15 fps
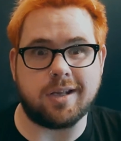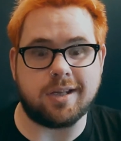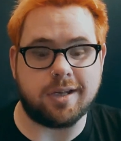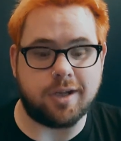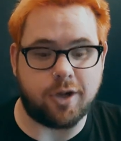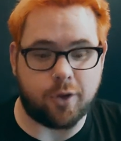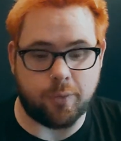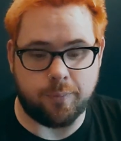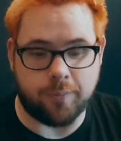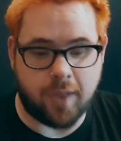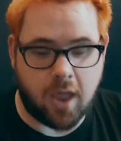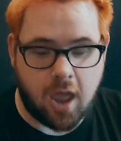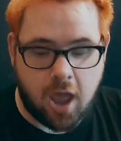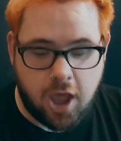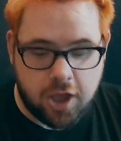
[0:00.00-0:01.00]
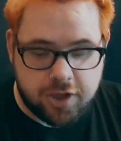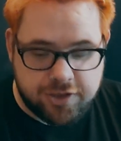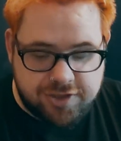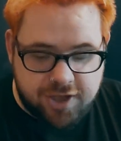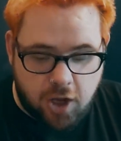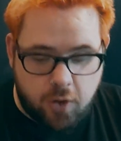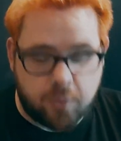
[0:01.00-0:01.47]
I tend to do.
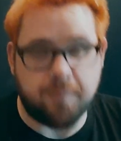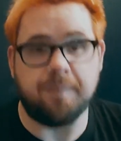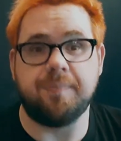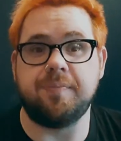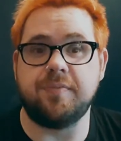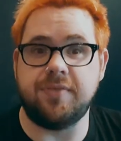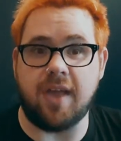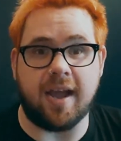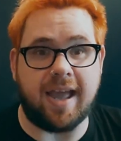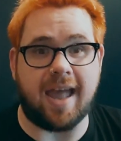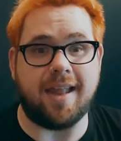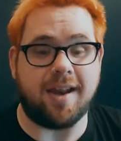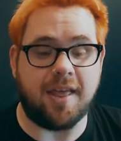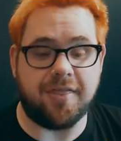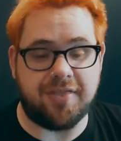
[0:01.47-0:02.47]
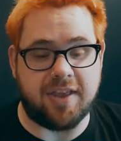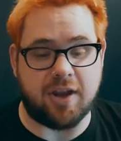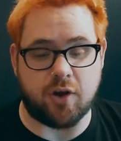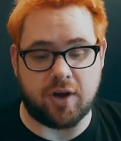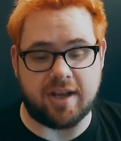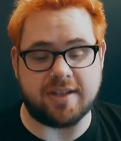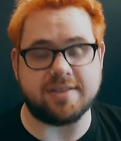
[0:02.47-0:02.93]
So again,
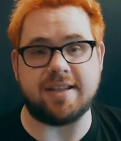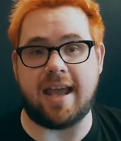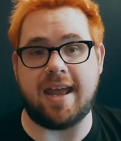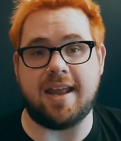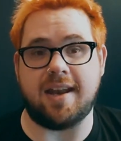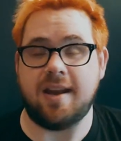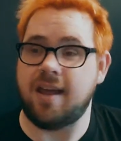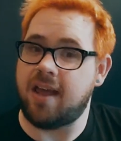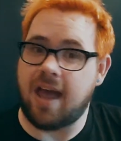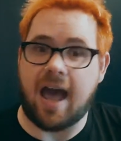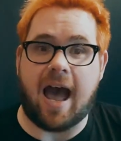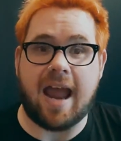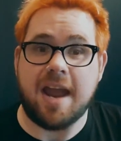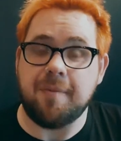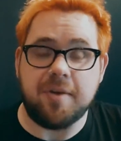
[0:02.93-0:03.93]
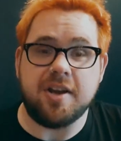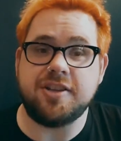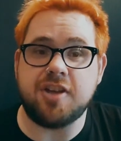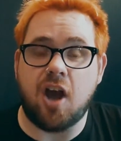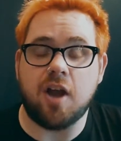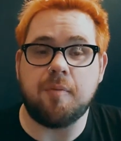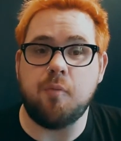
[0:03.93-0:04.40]
theories, and I am going to
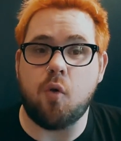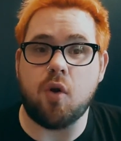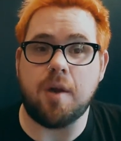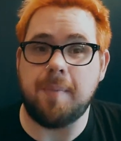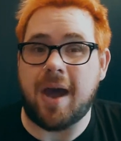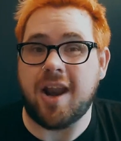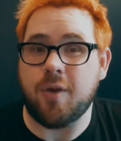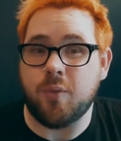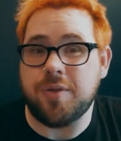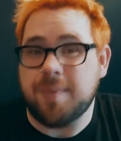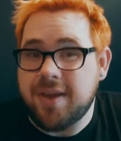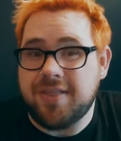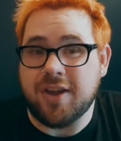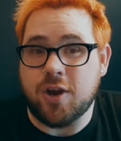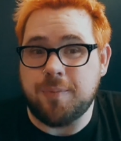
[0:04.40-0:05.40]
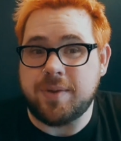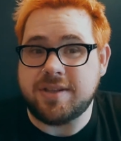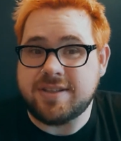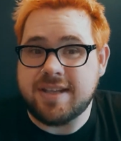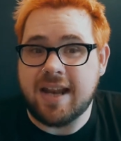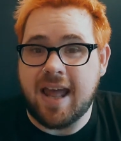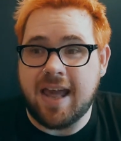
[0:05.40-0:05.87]
talk more about it with my
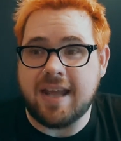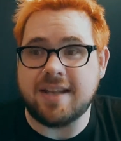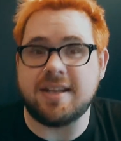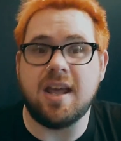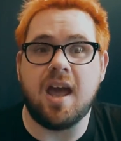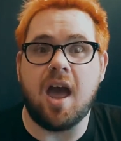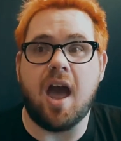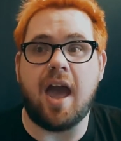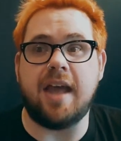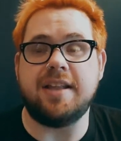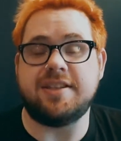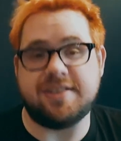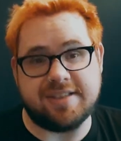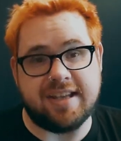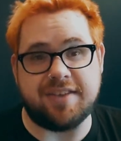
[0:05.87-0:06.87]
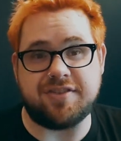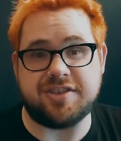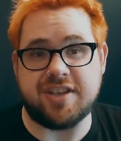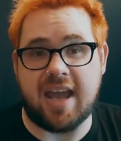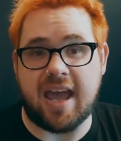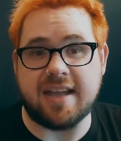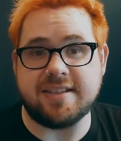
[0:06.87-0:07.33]
therapist tonight and see if
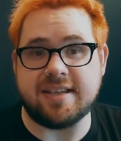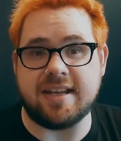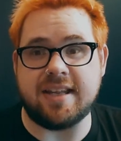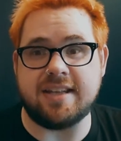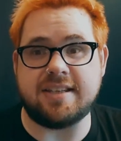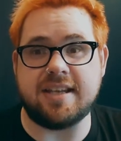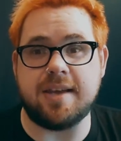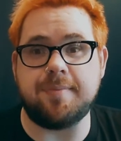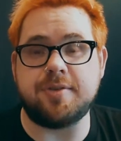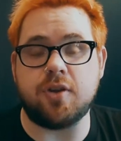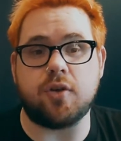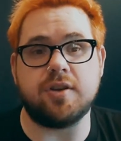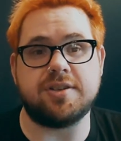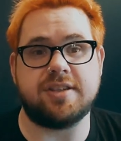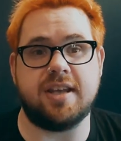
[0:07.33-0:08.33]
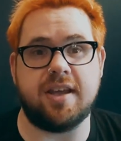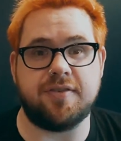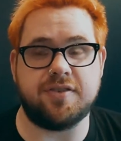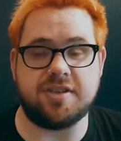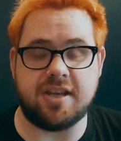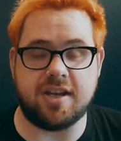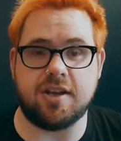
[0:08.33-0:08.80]
she has any tips or see if
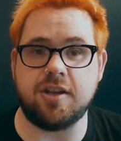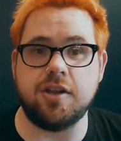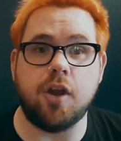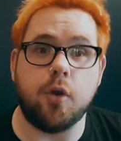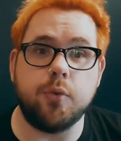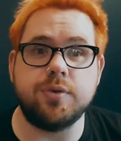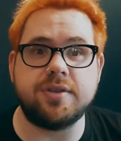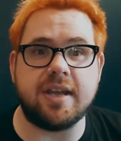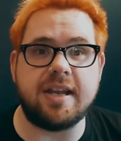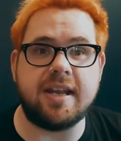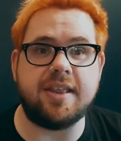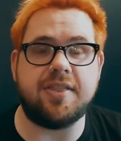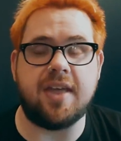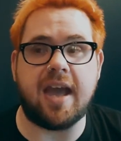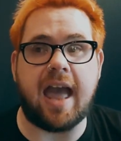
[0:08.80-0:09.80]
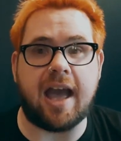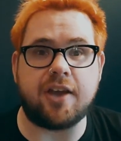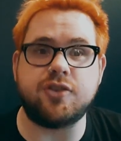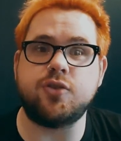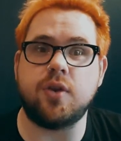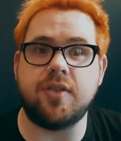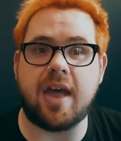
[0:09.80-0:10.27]
she knows anything
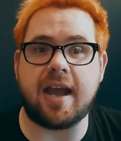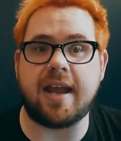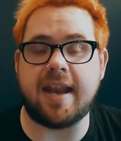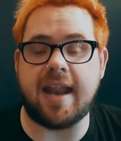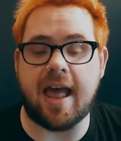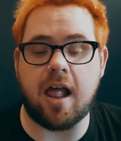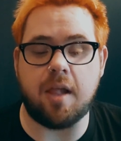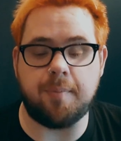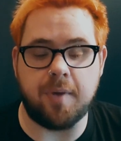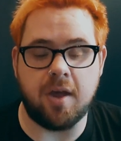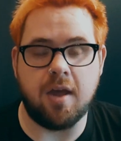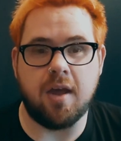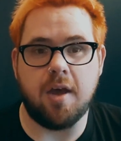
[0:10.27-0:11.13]
extra that can help.